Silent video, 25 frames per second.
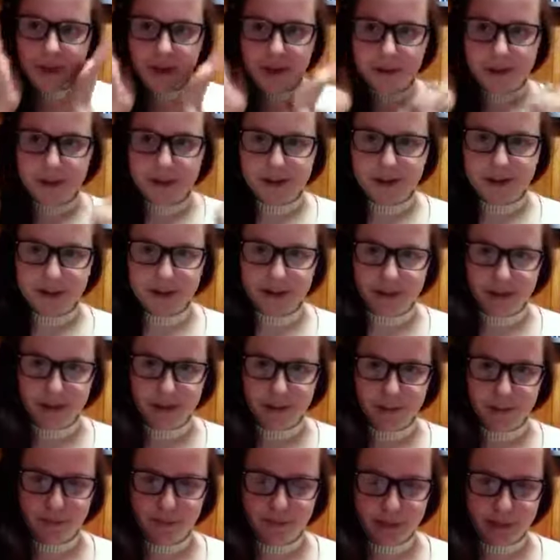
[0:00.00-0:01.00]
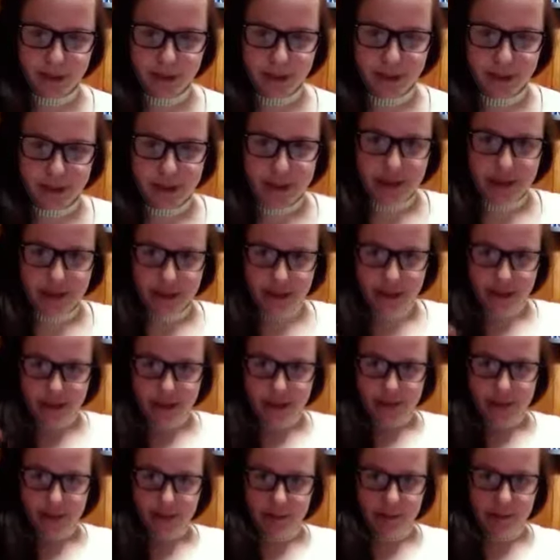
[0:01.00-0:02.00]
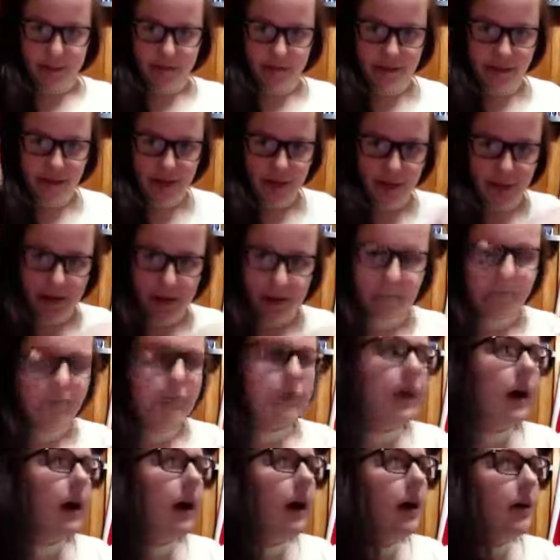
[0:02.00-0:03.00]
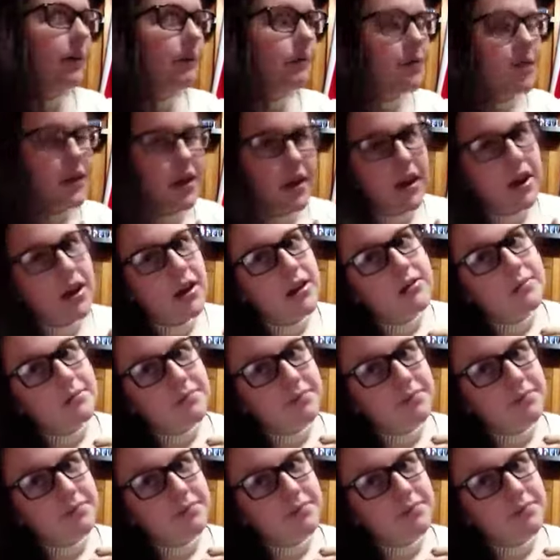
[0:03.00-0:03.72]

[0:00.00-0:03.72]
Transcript: I would have shut up. Because I'm going to fly away. Um, yeah.